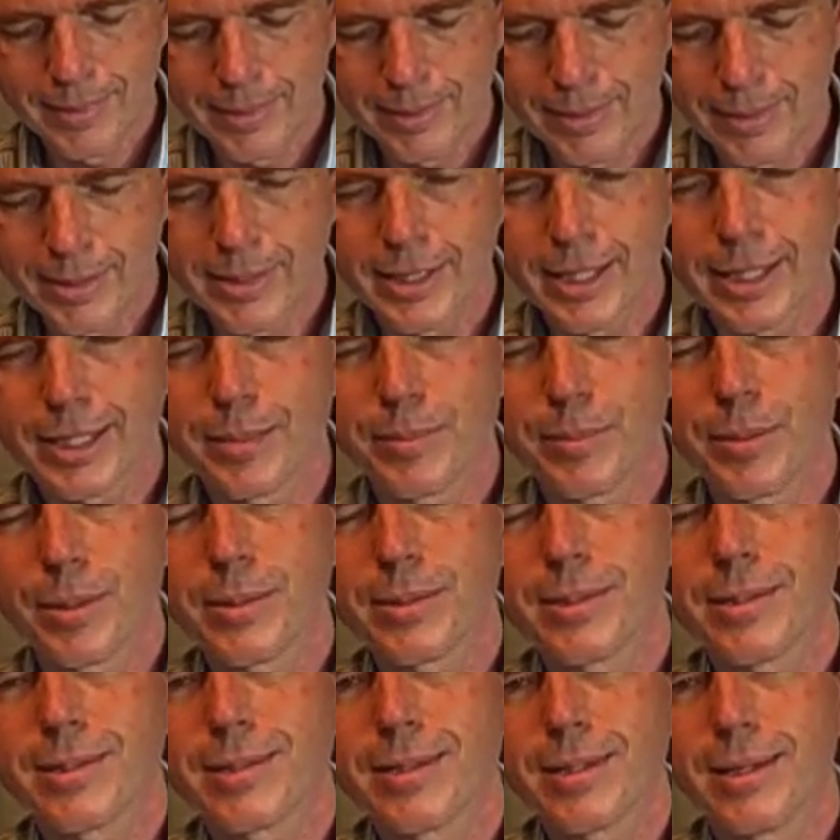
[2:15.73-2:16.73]
The second
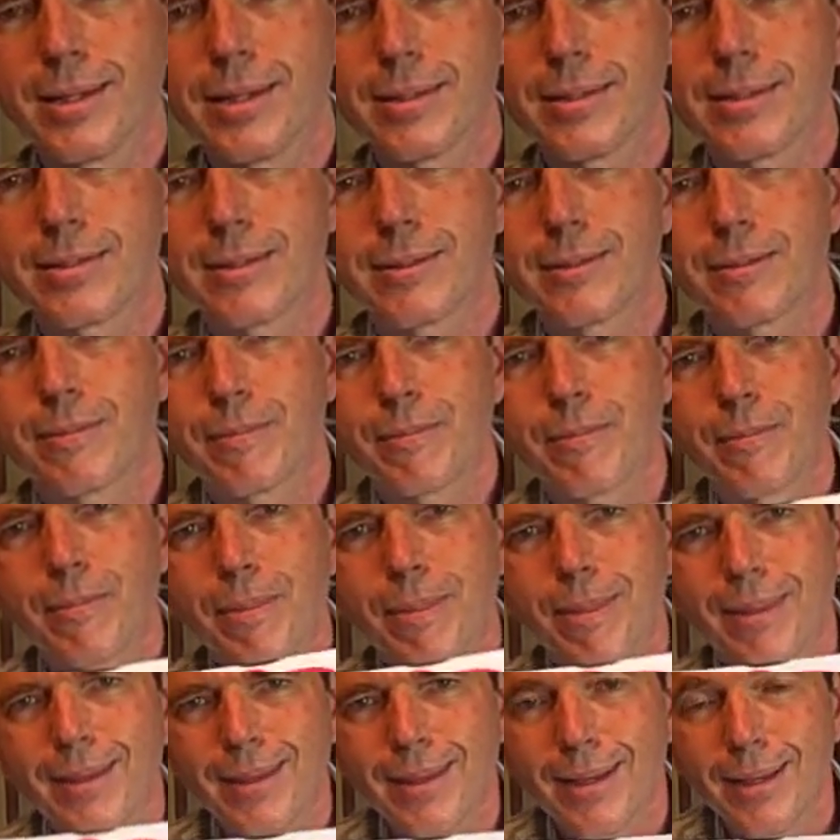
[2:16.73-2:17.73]
person says,
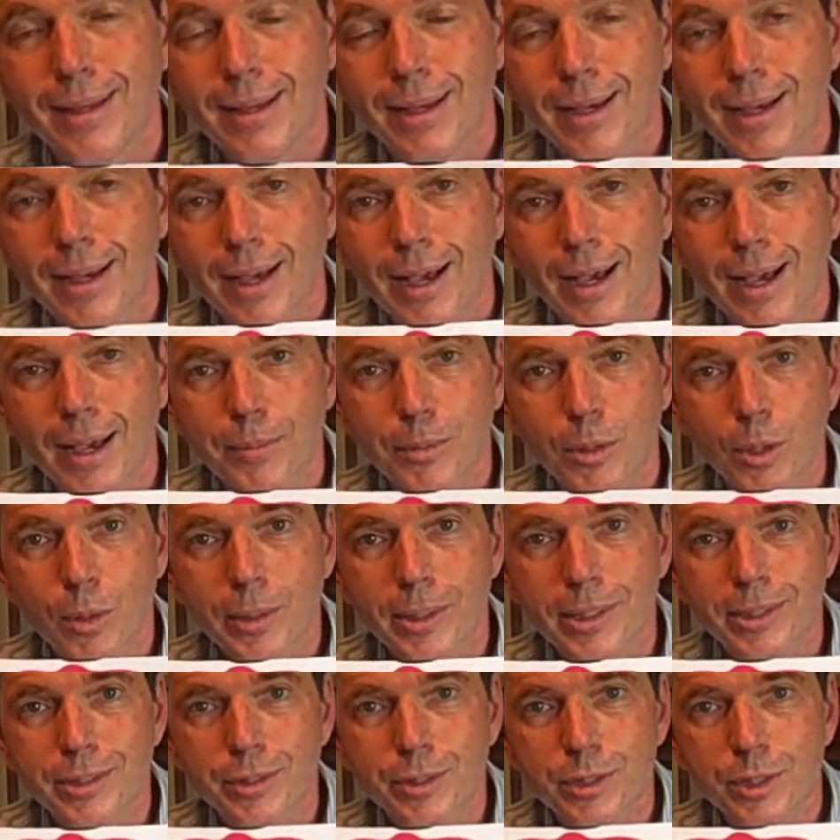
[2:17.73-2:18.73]
"I'm
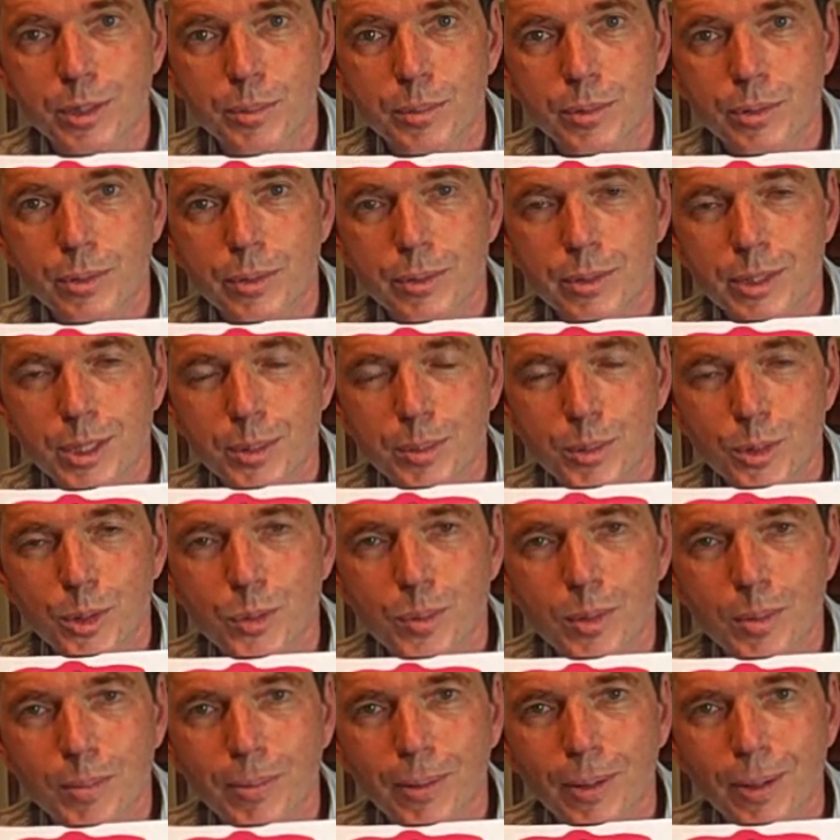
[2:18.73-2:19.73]
going to the
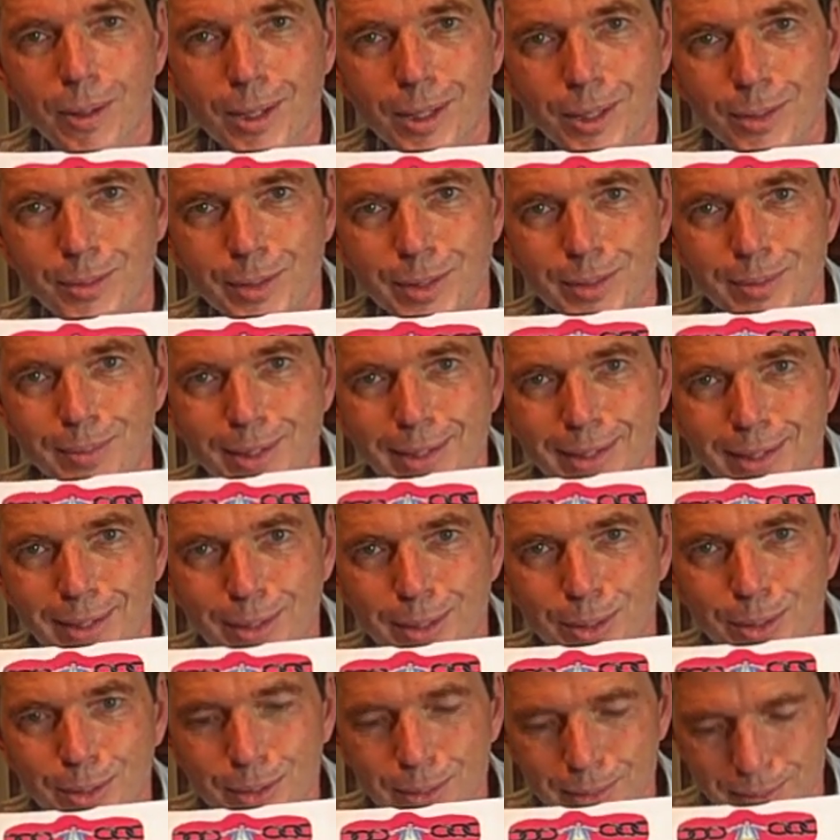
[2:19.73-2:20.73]
amusement park with my
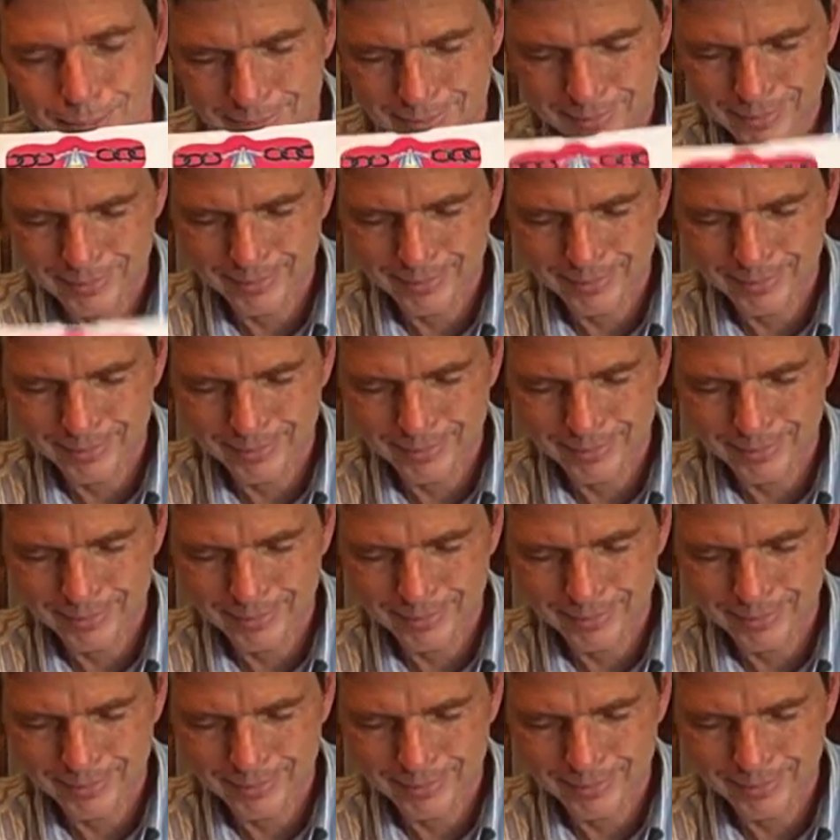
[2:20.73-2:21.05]
uncle."